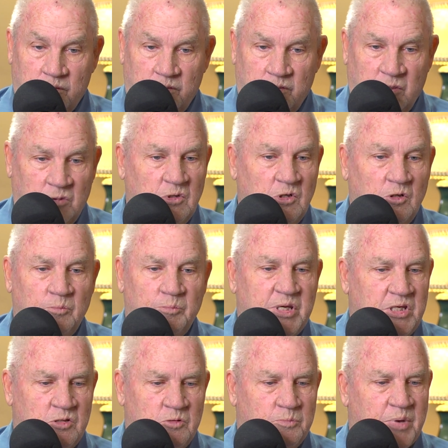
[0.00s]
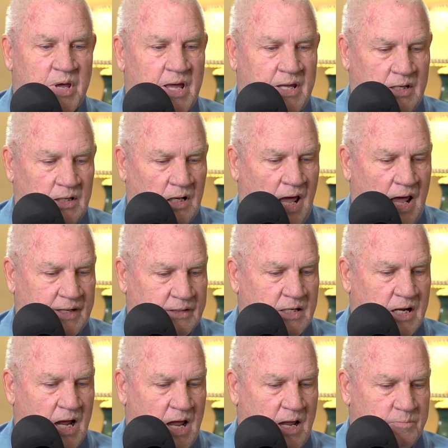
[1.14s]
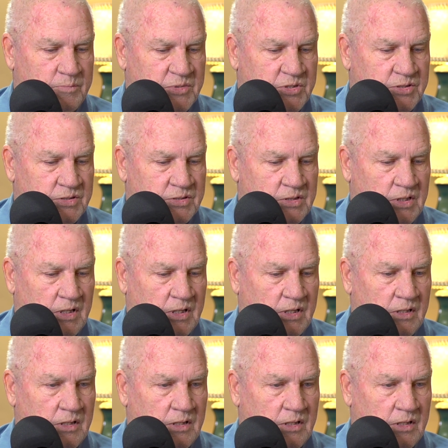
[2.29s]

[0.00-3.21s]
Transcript: the little bit you pay a lot of times the uh,